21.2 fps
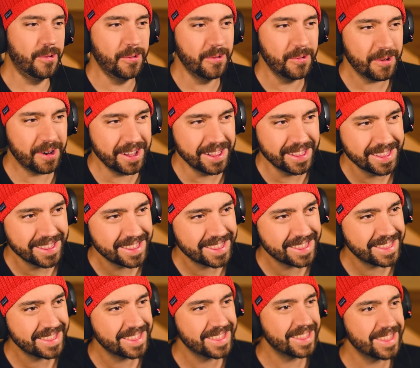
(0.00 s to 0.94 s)
What?
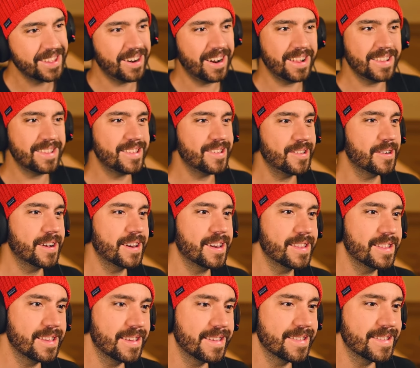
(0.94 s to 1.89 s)
They're not so good
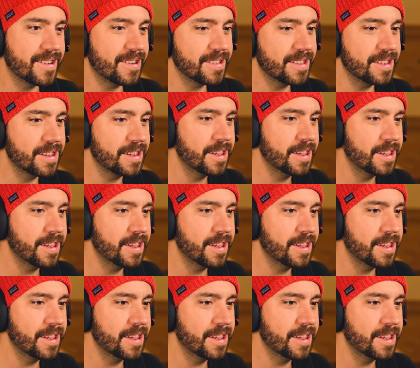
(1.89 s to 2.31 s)
at this, are they?